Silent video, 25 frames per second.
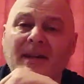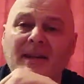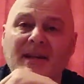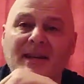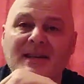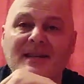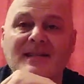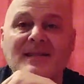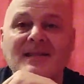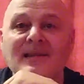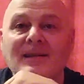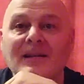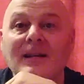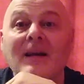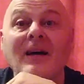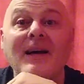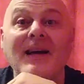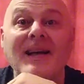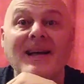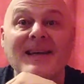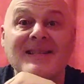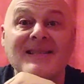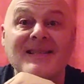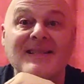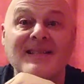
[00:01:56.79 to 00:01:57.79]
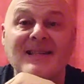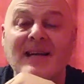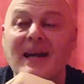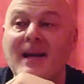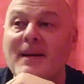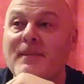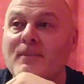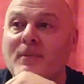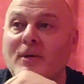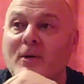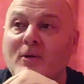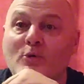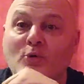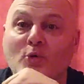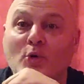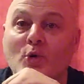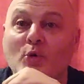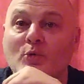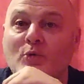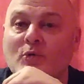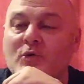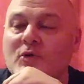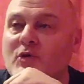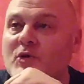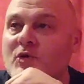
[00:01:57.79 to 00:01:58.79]
this, like, escape
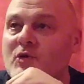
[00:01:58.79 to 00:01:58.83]
routes.